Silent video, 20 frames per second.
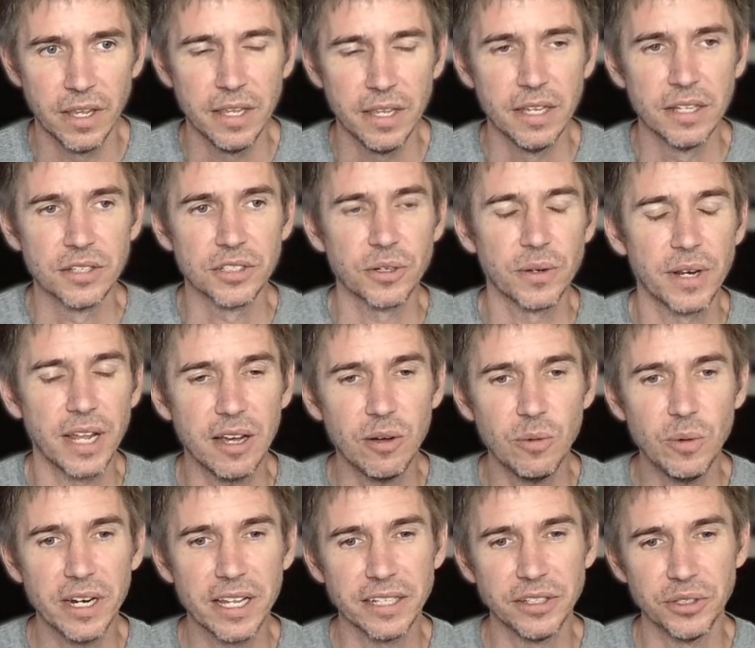So now
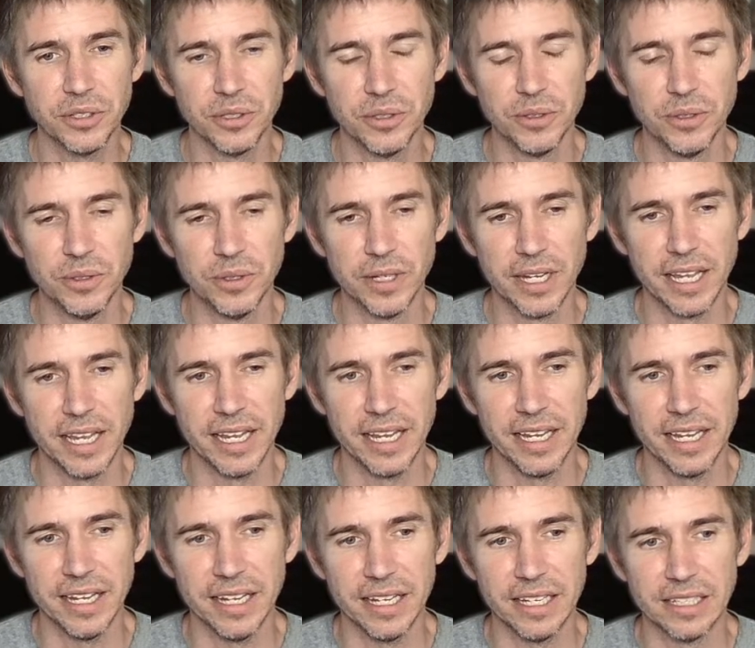when I do
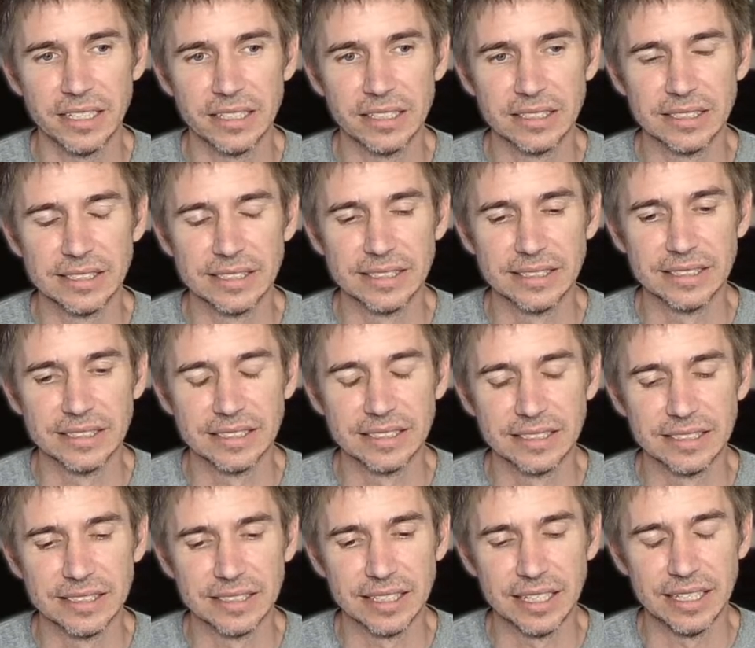a
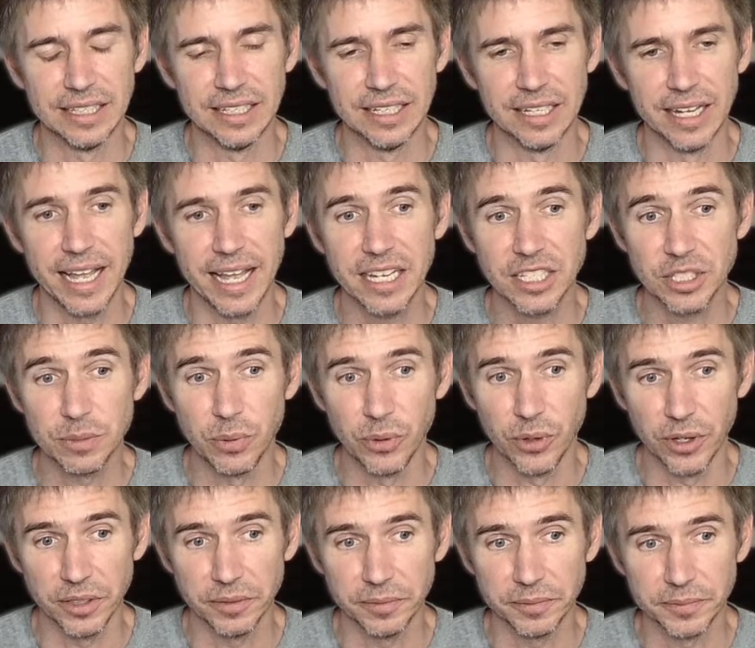
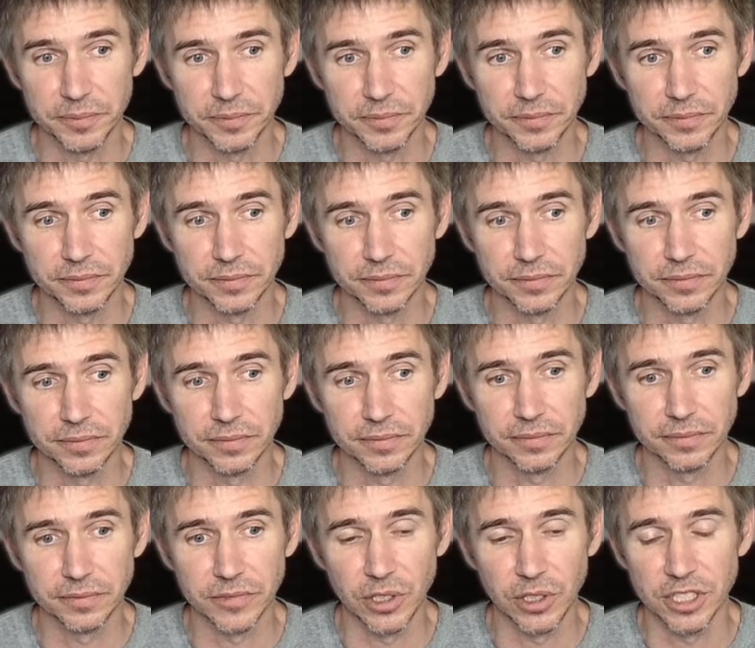export
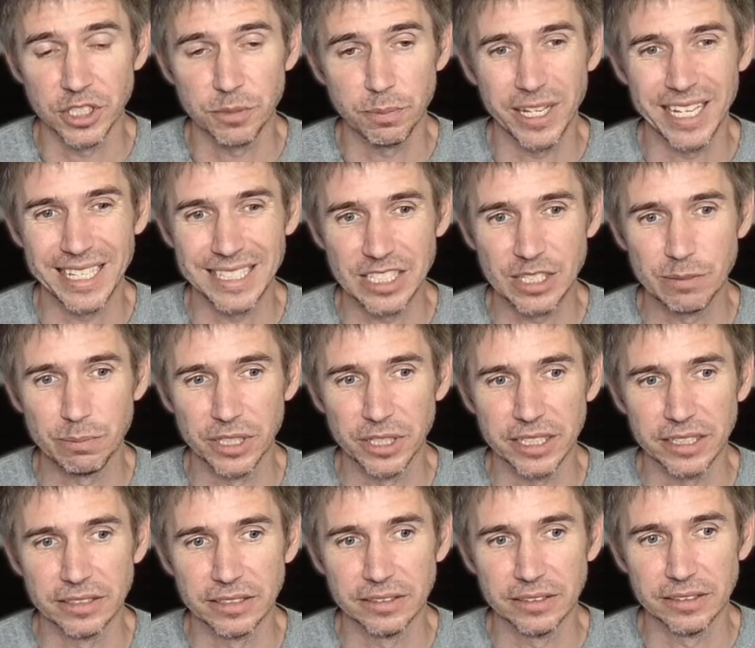or a
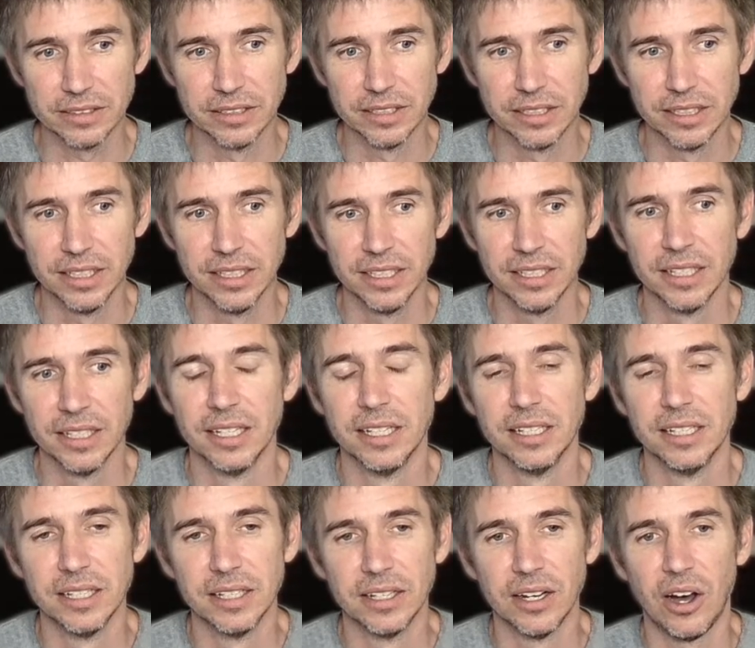split,
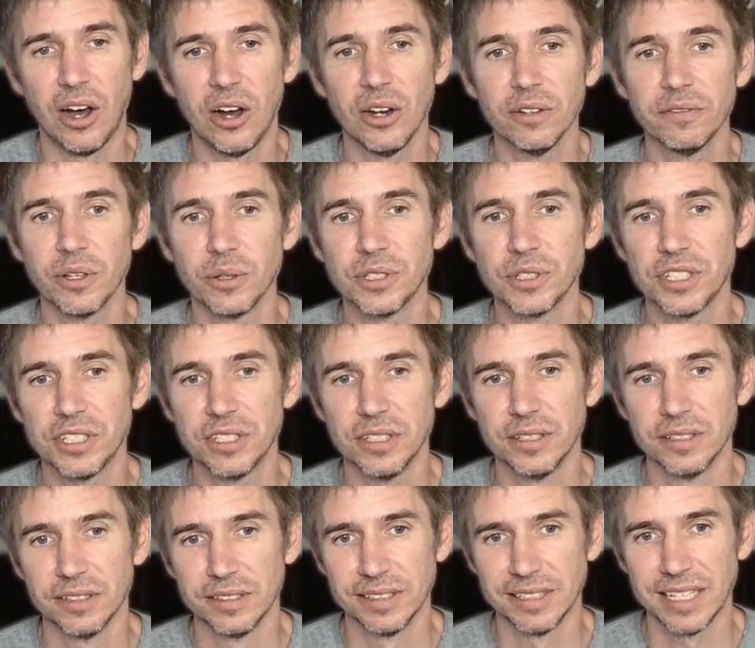all of those,
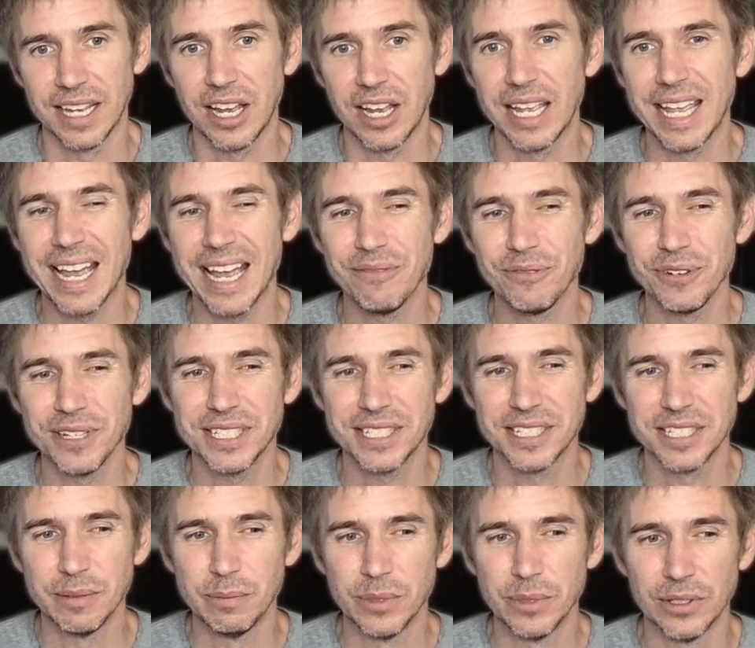every
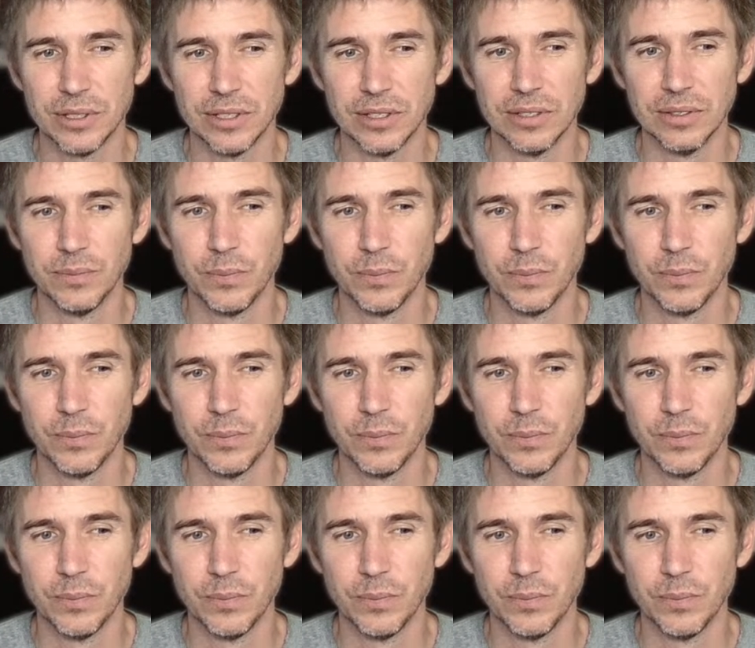symbol